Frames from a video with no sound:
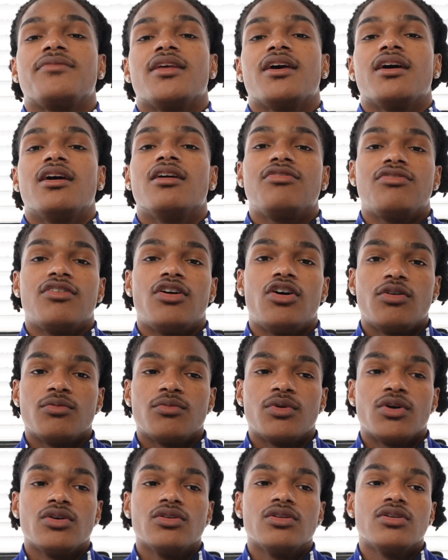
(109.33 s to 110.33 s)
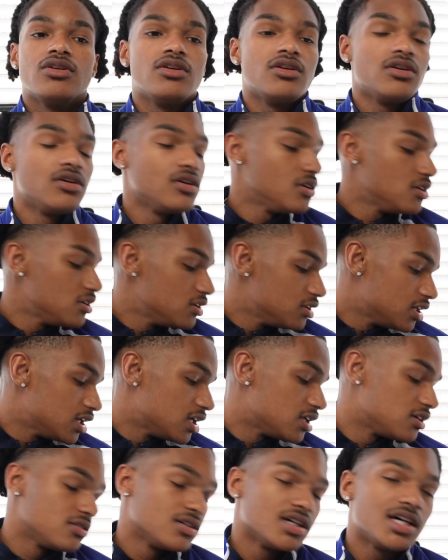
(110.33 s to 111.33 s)
a foam roller, I
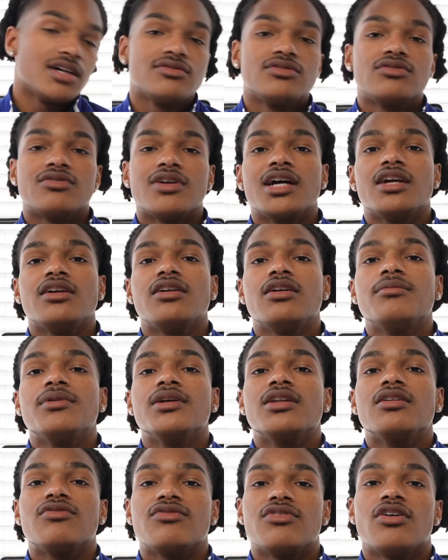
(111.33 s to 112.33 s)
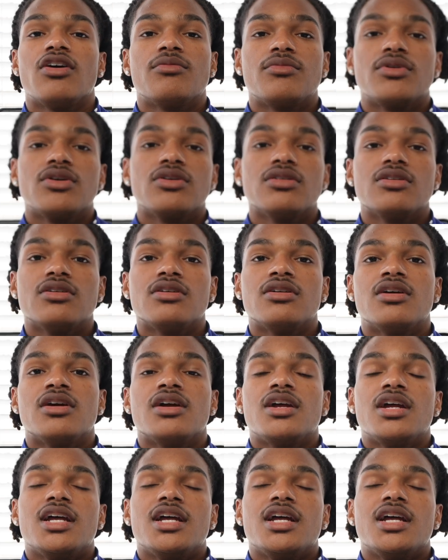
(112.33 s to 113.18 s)
don't have it right here, but the foam roller